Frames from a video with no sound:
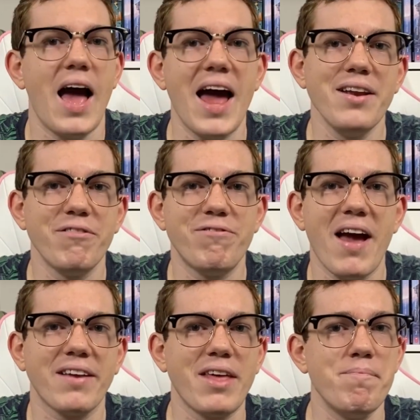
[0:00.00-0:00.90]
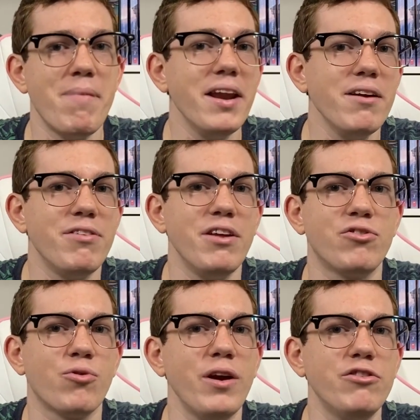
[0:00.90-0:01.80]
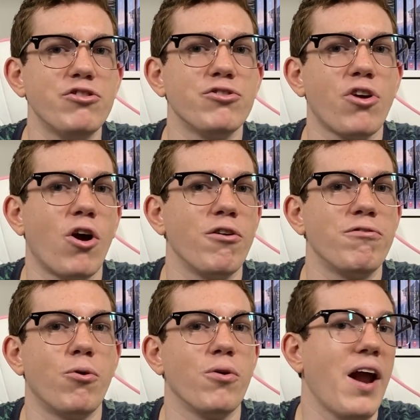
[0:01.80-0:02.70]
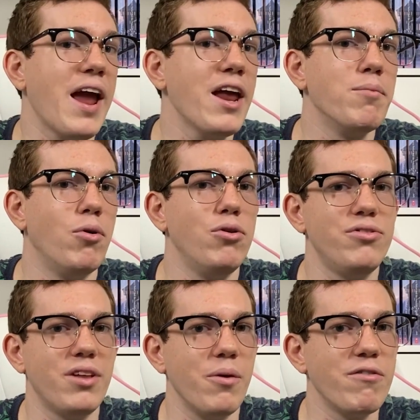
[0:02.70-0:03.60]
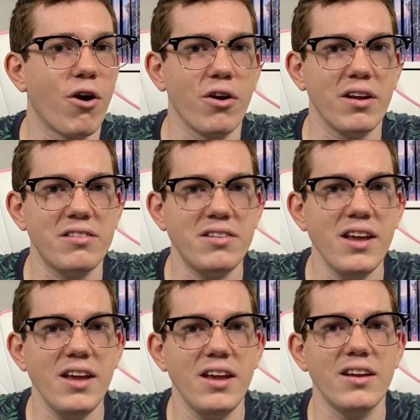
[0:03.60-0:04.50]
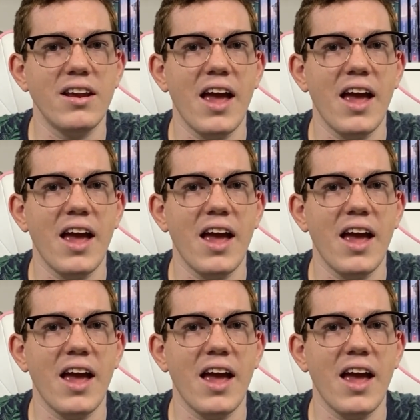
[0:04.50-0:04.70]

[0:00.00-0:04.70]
Add in the fact that many of these creatures are for animals that we've already seen,